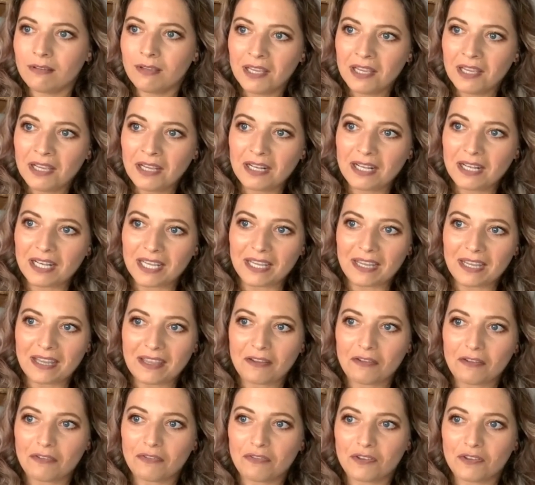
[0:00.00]
like a
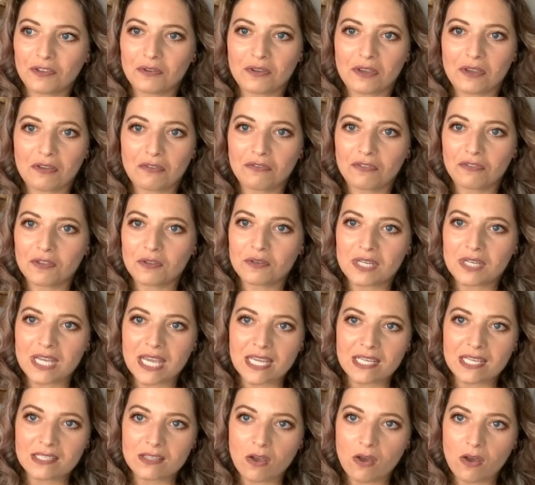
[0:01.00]
few
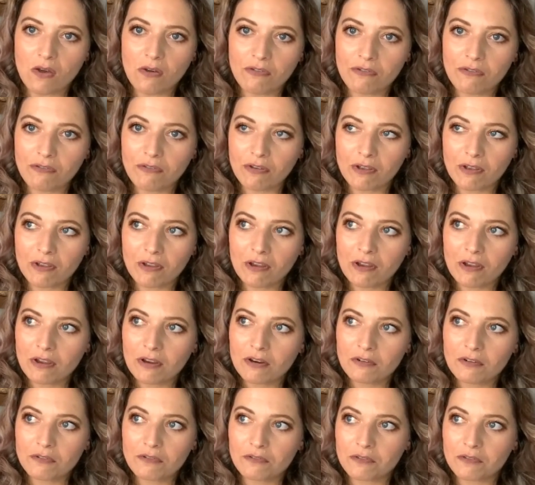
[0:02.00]
days off
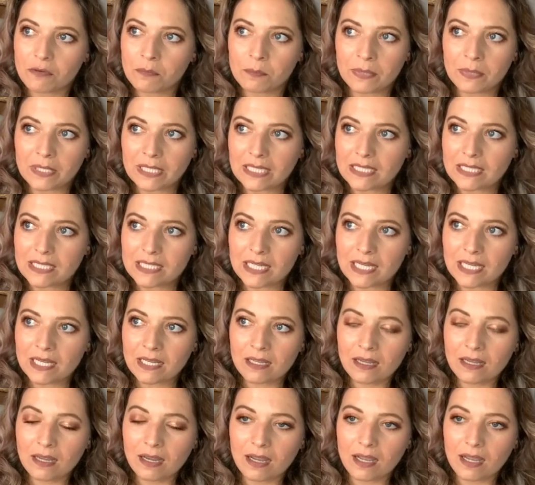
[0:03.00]
from bleeding,
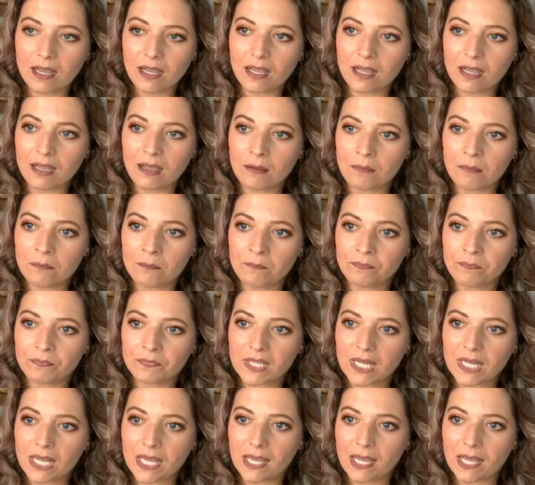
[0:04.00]
and
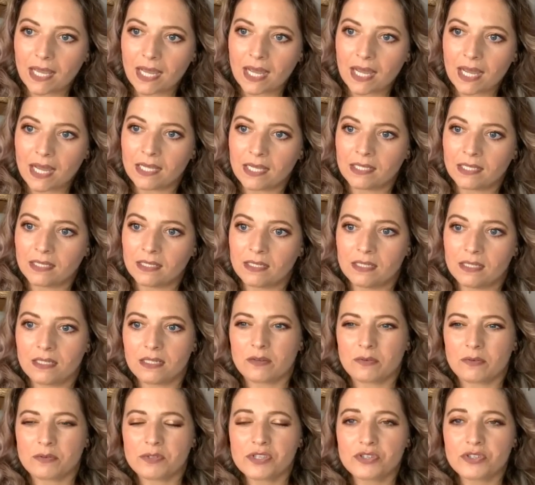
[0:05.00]
I
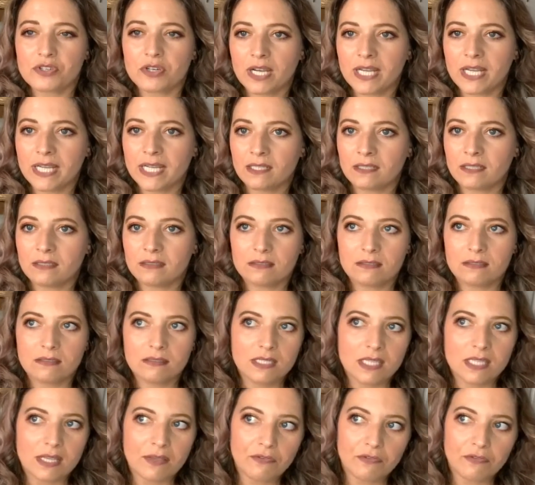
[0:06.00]
was trying
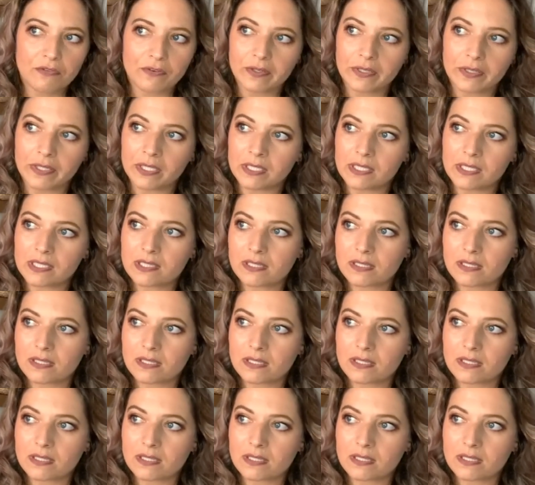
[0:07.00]
different